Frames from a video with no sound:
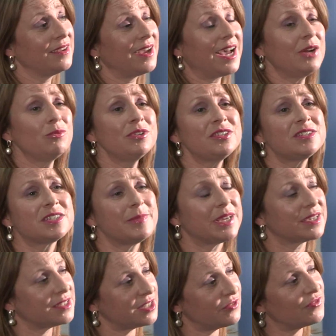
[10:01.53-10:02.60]
I wanted to
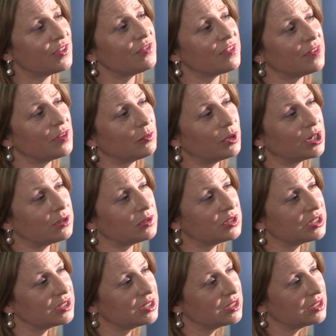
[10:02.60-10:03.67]
make a difference in the world.
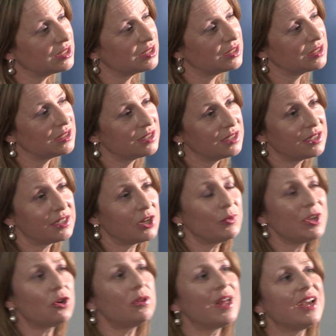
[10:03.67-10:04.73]
Now,
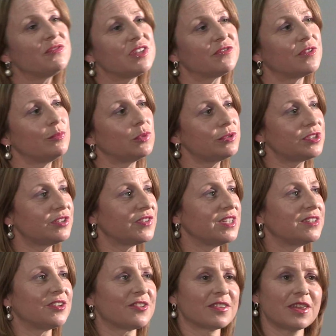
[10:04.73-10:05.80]
we all have different
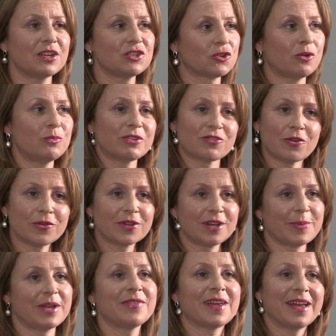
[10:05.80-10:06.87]
motivators. I think Tom was talking
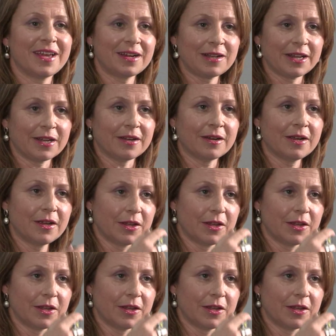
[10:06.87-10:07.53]
about that earlier.